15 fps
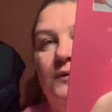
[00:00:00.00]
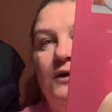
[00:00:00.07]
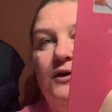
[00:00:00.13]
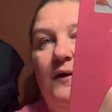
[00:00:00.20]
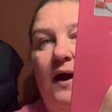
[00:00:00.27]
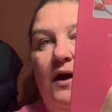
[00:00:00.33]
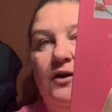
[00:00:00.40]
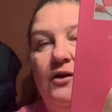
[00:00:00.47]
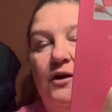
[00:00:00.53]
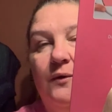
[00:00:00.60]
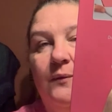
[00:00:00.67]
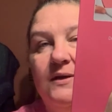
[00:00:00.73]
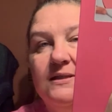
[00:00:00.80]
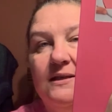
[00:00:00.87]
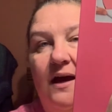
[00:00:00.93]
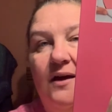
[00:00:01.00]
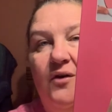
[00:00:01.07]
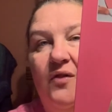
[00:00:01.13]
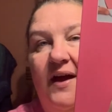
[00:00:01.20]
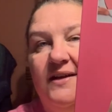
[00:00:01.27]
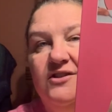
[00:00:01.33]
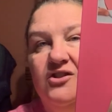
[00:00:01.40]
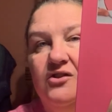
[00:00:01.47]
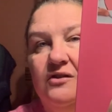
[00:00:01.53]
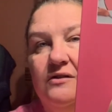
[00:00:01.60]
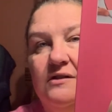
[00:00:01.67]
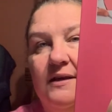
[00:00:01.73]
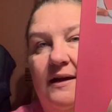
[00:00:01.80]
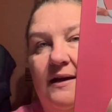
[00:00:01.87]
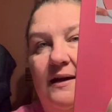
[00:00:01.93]
you how you can recycle. That just looks
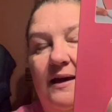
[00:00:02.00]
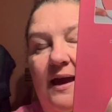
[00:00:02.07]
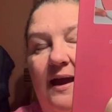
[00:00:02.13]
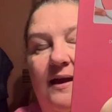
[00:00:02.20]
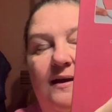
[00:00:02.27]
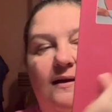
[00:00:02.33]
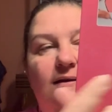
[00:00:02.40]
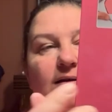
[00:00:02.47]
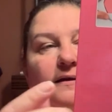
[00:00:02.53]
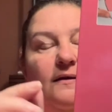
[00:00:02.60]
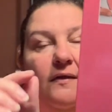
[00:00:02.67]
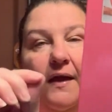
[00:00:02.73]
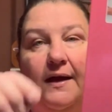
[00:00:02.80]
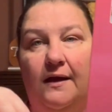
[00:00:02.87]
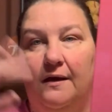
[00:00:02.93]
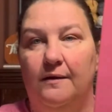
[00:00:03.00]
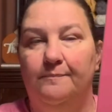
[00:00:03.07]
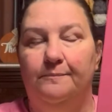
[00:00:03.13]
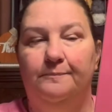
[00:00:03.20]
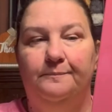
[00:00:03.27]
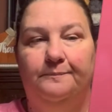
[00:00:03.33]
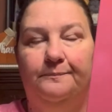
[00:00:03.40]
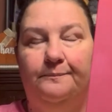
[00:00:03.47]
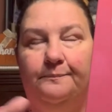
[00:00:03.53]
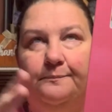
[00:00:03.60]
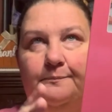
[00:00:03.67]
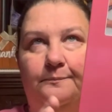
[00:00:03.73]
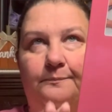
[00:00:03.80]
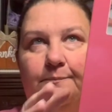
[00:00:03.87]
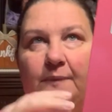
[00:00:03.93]
like a can, like a
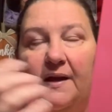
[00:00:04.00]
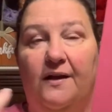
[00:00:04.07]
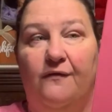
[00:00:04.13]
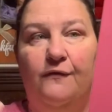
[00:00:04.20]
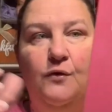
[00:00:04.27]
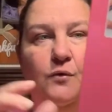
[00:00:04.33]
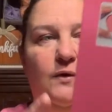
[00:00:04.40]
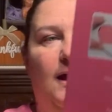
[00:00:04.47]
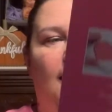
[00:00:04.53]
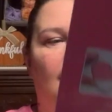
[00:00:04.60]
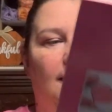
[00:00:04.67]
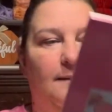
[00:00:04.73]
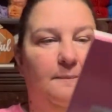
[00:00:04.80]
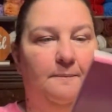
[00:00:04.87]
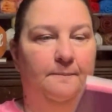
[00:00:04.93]
food can.